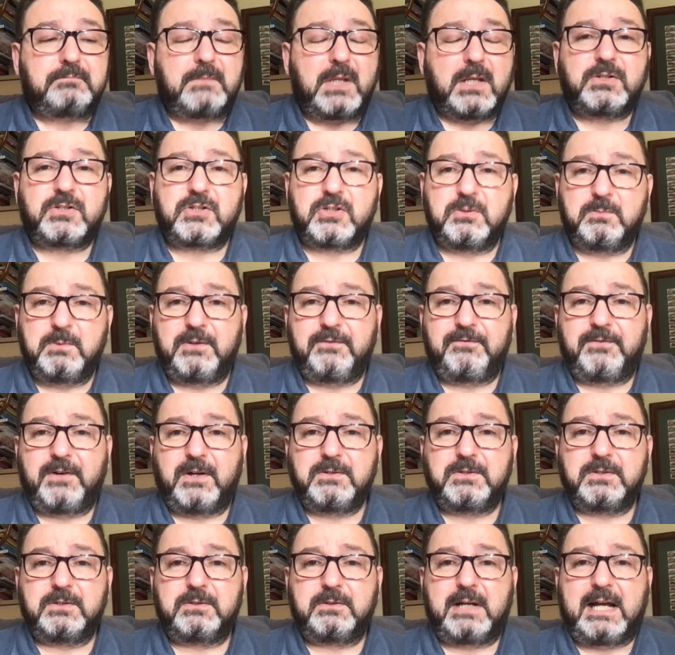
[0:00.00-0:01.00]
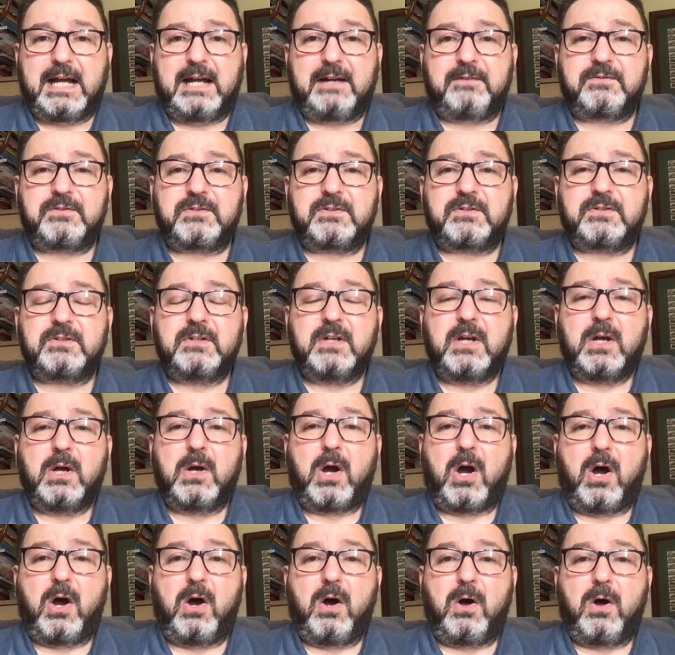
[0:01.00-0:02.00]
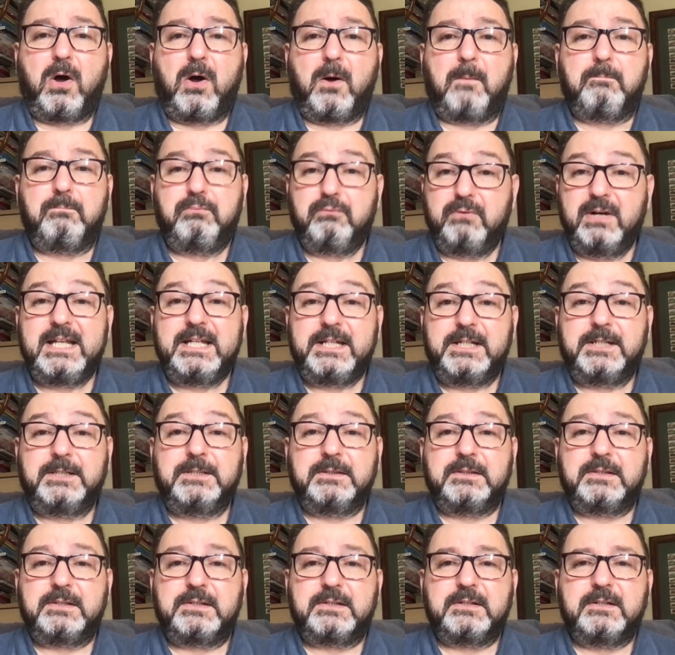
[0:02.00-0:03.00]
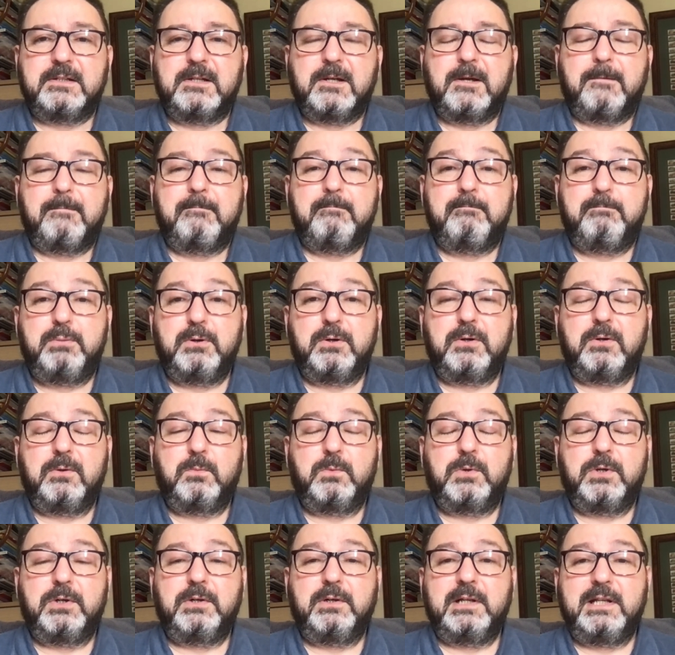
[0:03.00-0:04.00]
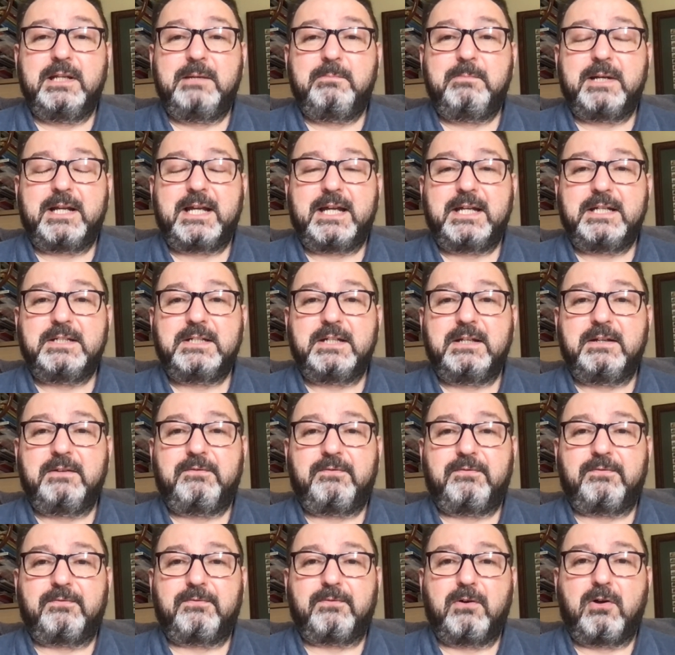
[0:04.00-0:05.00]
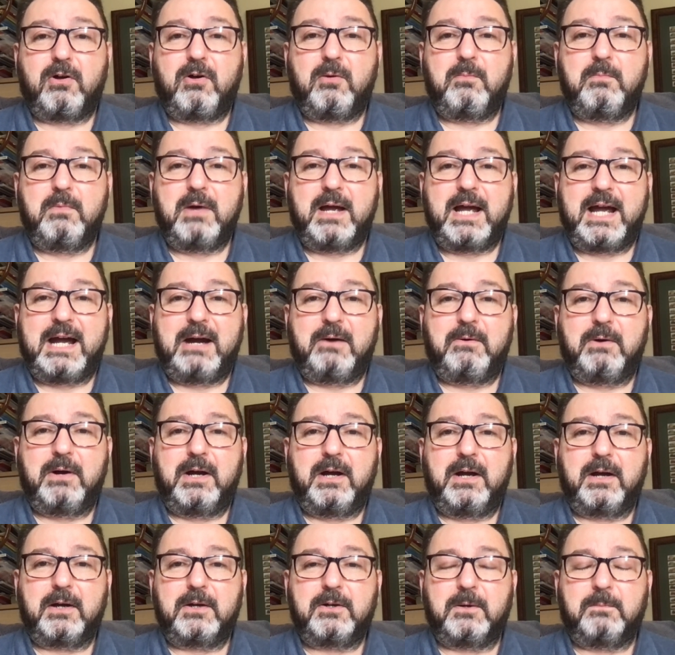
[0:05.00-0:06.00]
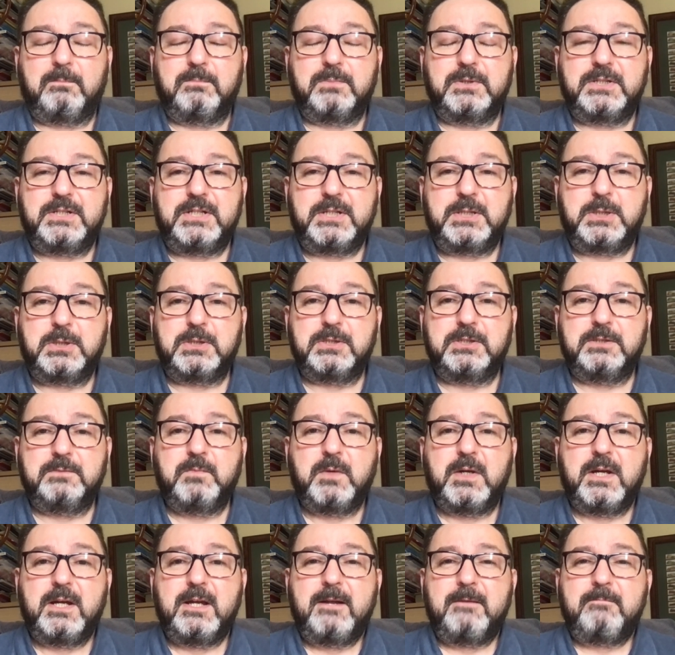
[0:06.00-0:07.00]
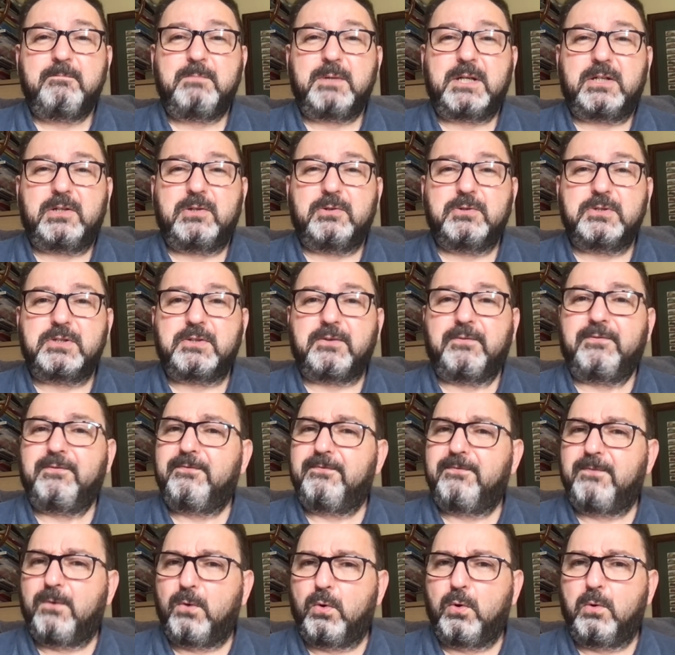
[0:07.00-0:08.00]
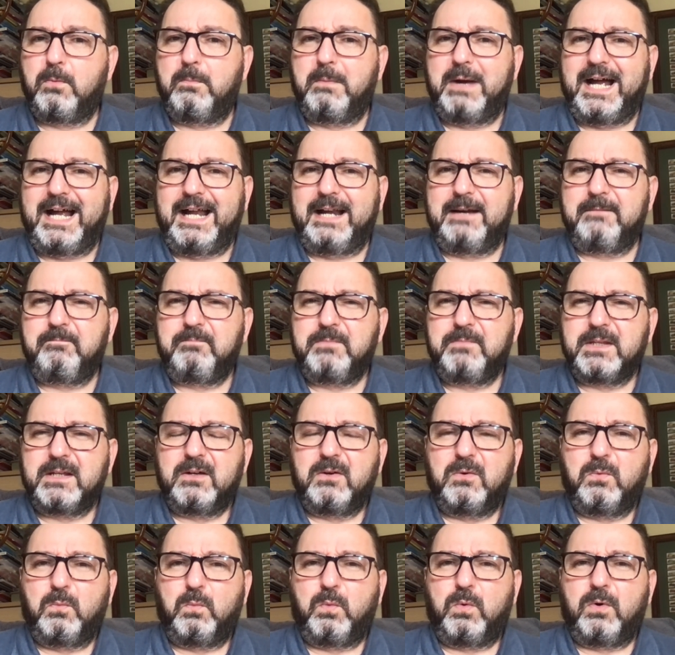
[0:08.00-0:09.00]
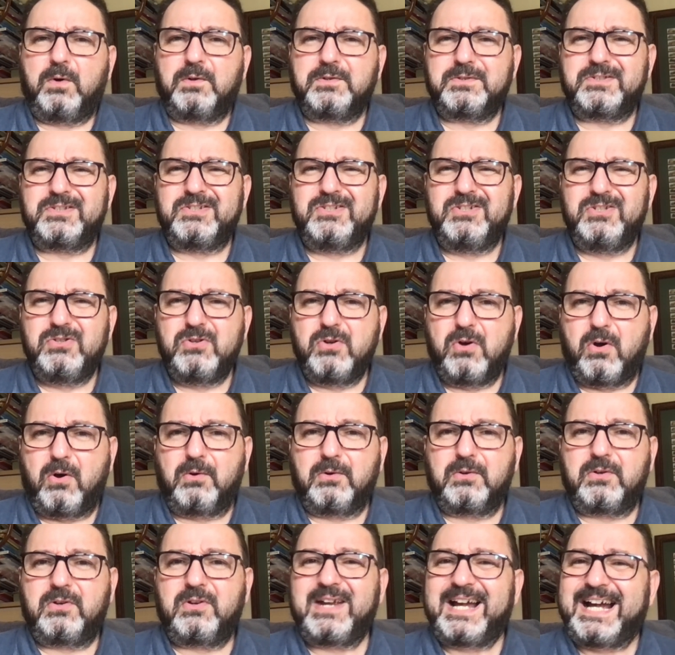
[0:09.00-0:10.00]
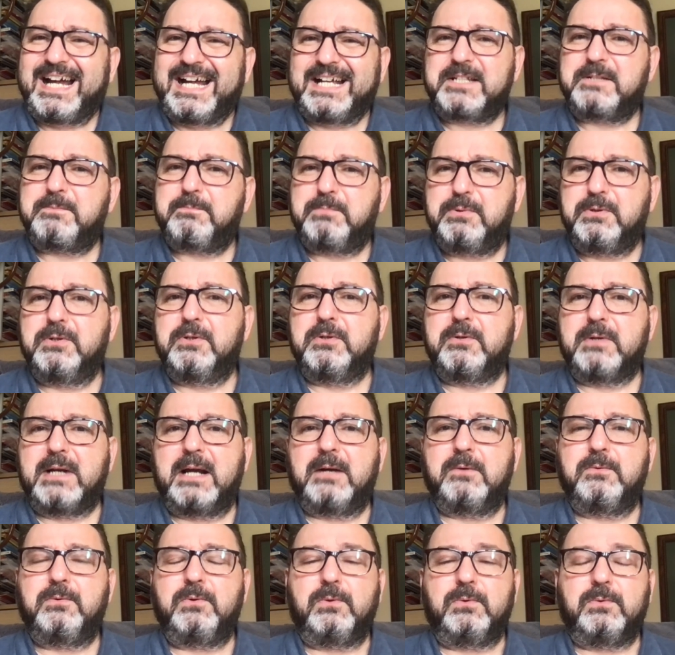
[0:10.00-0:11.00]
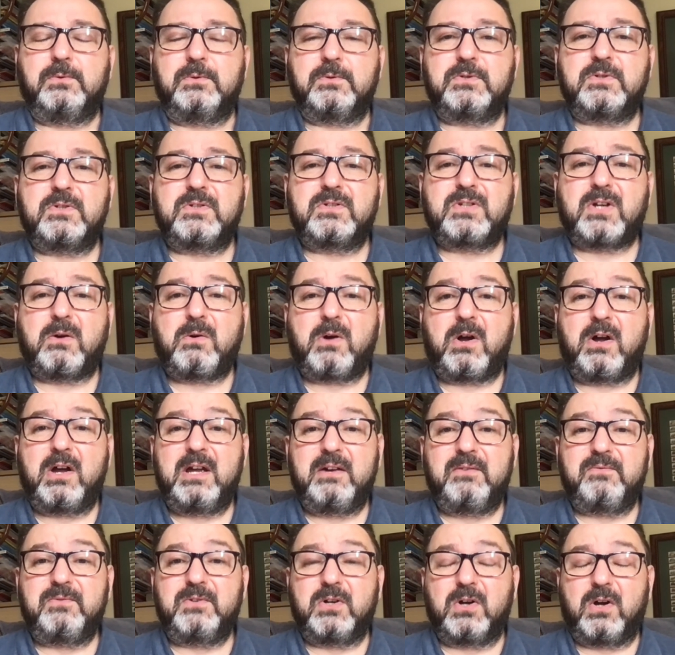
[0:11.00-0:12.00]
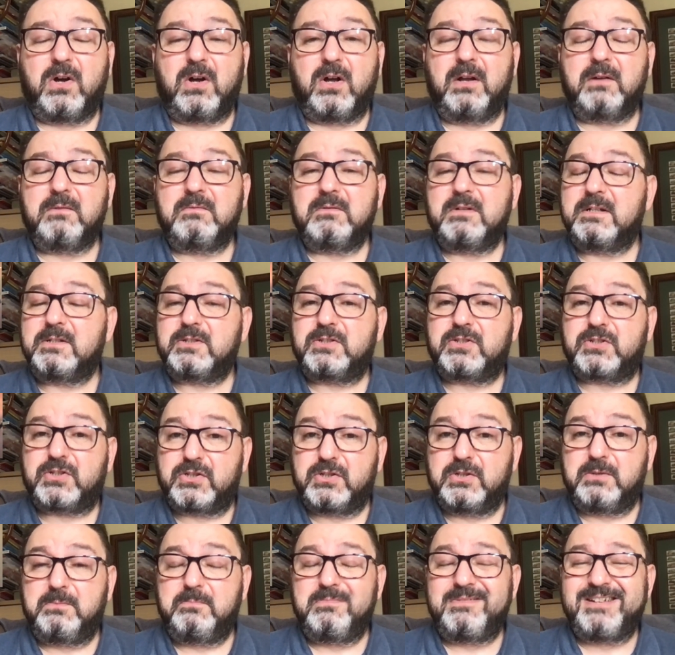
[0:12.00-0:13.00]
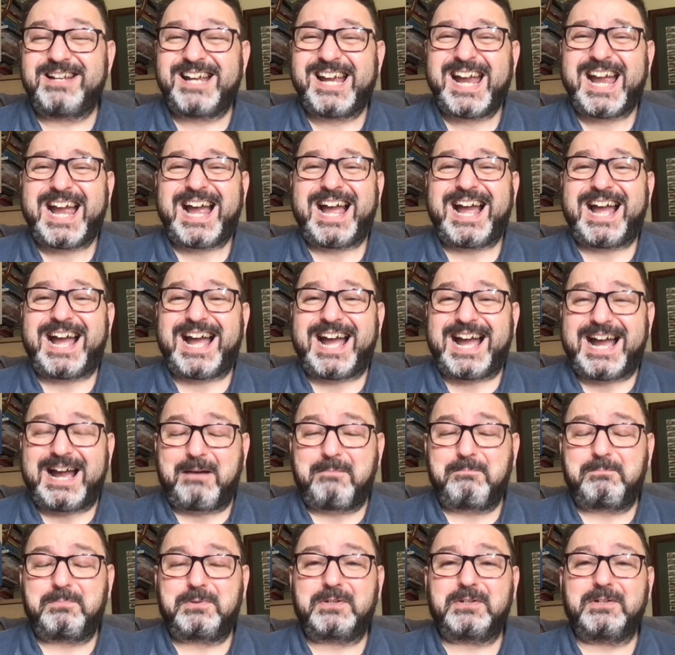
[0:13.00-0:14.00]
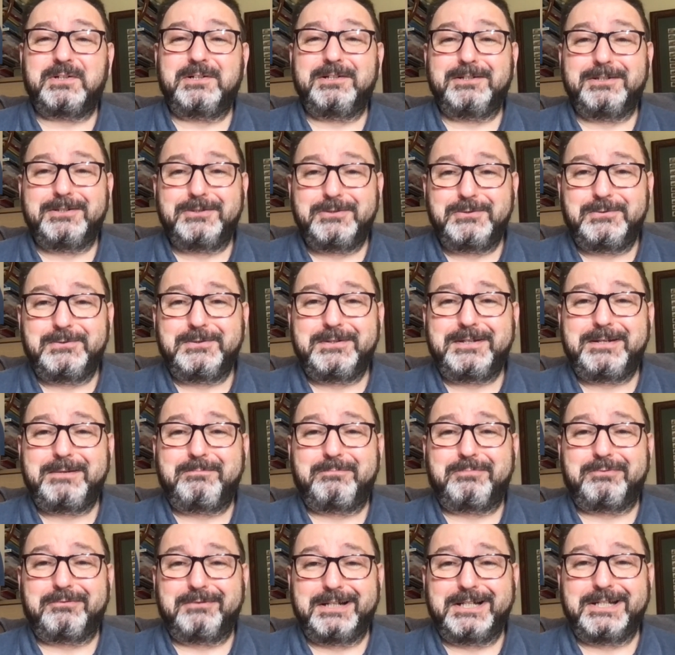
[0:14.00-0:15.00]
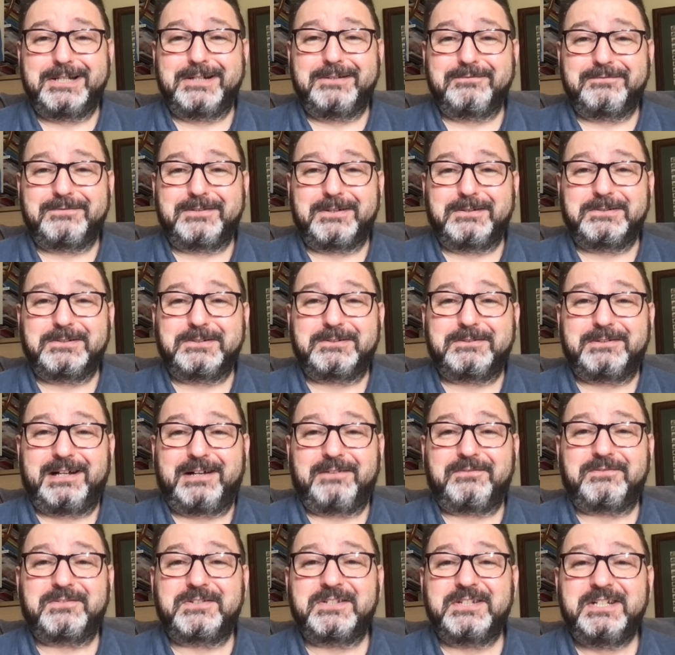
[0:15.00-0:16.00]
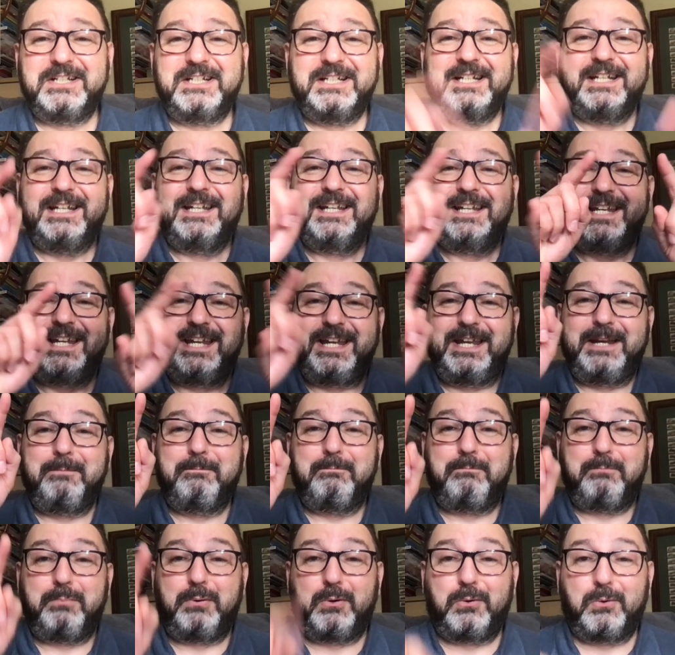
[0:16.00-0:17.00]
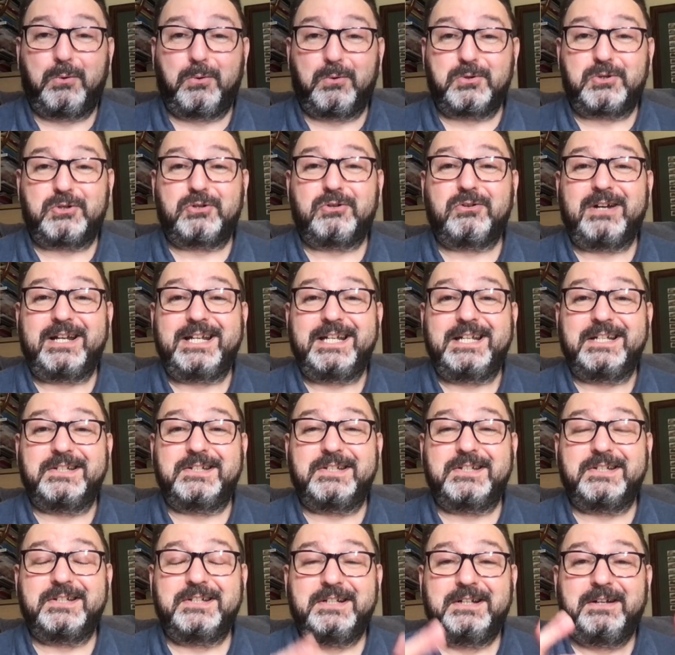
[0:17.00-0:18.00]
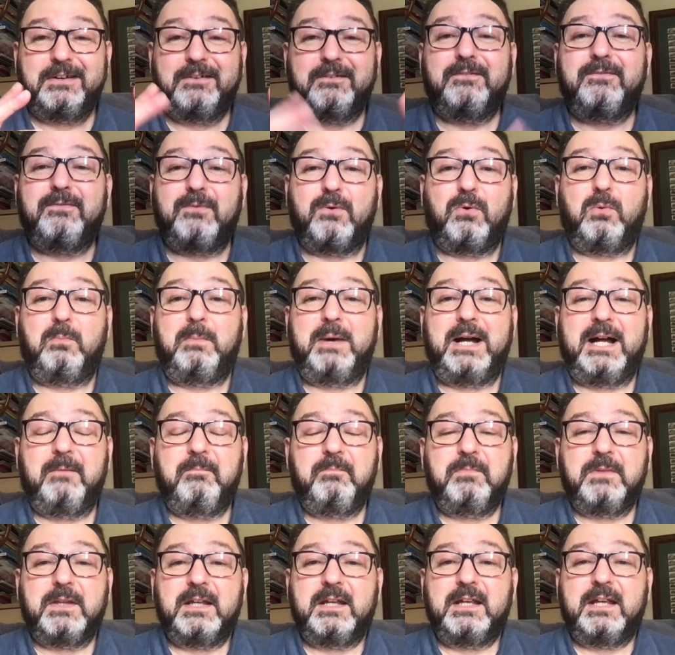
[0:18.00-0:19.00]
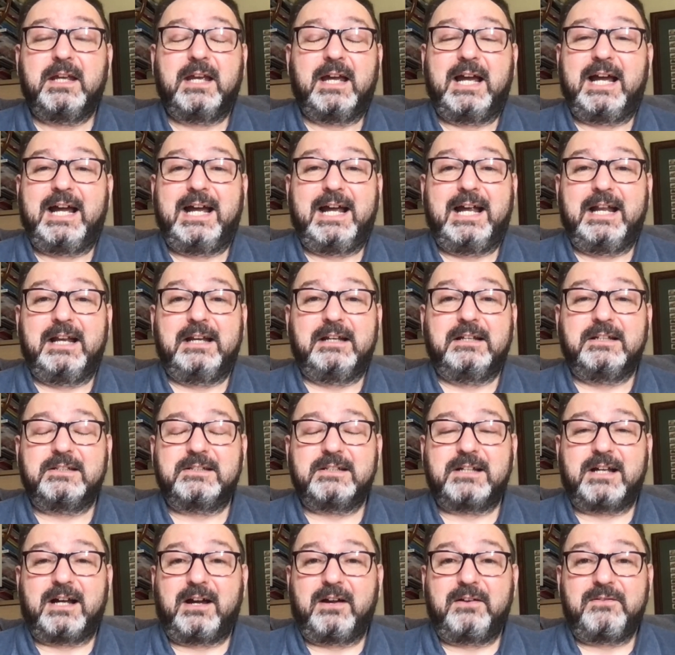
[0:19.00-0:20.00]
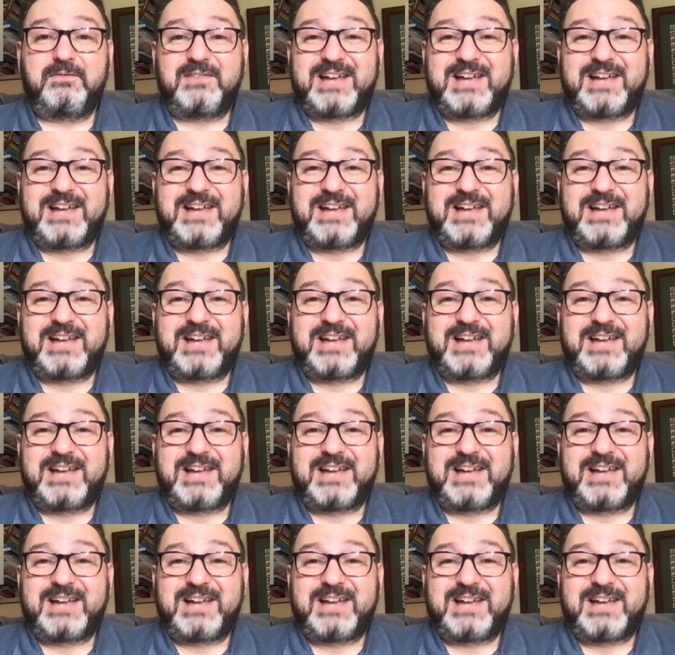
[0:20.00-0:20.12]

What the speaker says: Some of the photographs are brilliant, but were eliminated from our competition because the format was not as per our rules. So I have got some absolutely brilliant photographs in portrait format, and I've